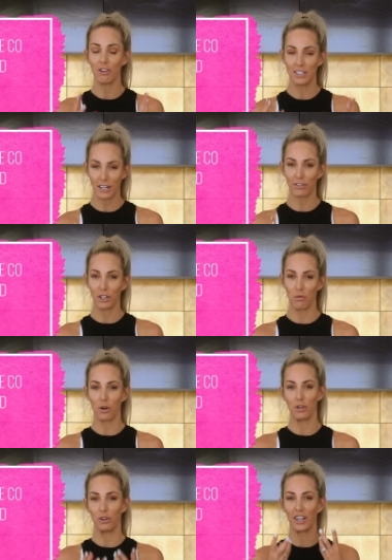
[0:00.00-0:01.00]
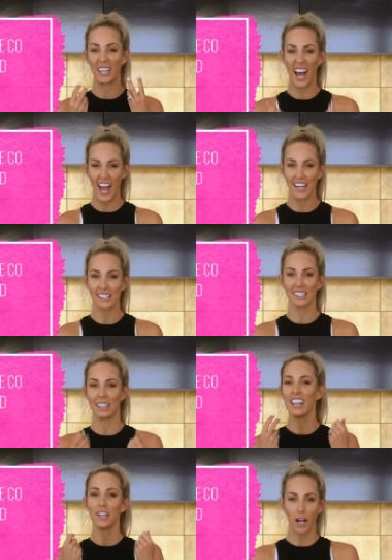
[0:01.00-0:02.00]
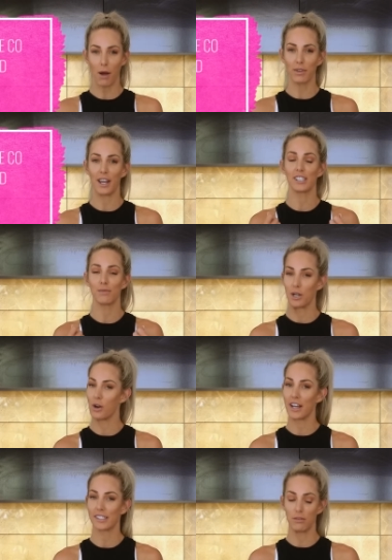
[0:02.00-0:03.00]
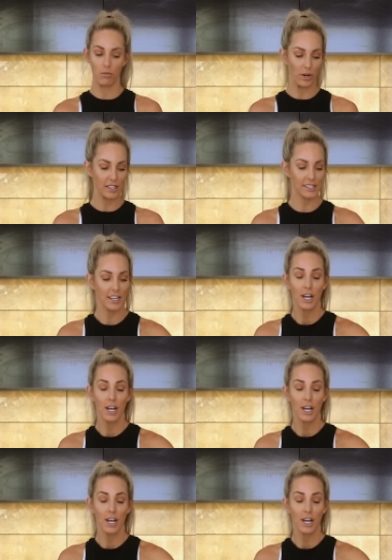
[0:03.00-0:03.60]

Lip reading: you definitely want your cakes and cupcakes to be nice and moist.